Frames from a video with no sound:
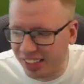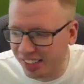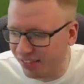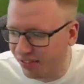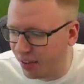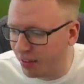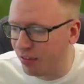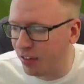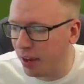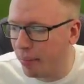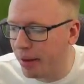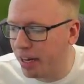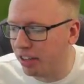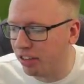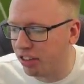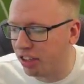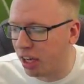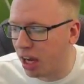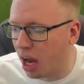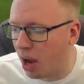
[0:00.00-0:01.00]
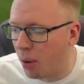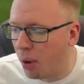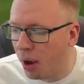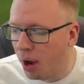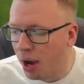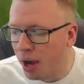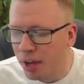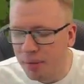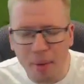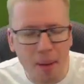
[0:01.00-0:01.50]
15 minutes to go,
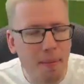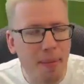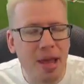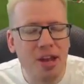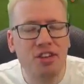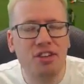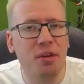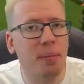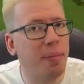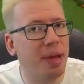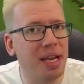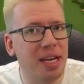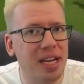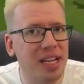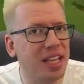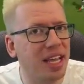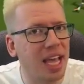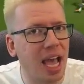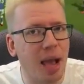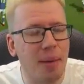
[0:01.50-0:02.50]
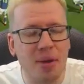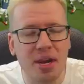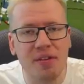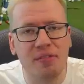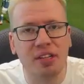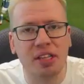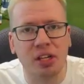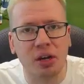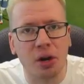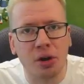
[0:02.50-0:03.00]
momentum being in the game and
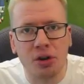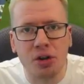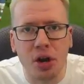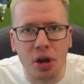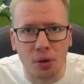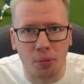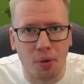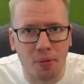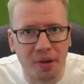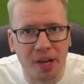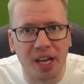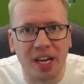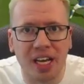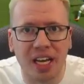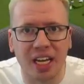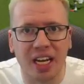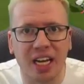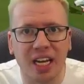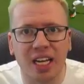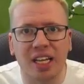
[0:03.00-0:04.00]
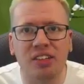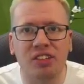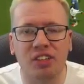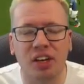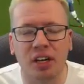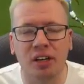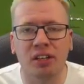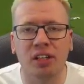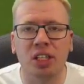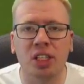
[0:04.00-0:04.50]
everything. I knew we were going to get at
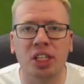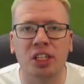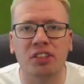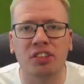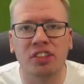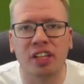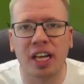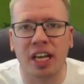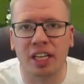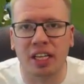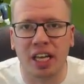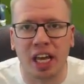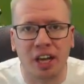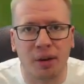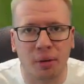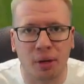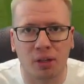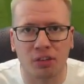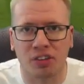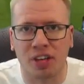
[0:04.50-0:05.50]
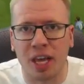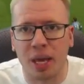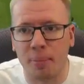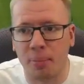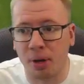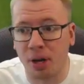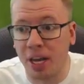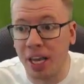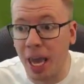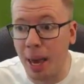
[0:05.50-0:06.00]
least another chance to get the equaliser here.
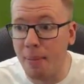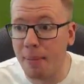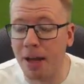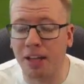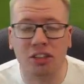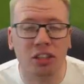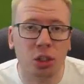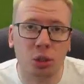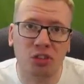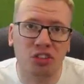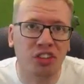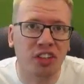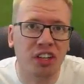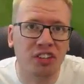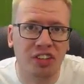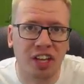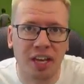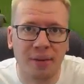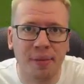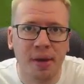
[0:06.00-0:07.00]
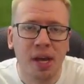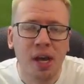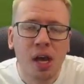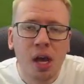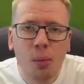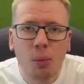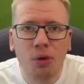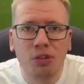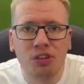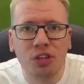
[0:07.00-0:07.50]
But yeah, Matic was in the team,
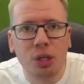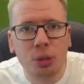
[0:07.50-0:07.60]
was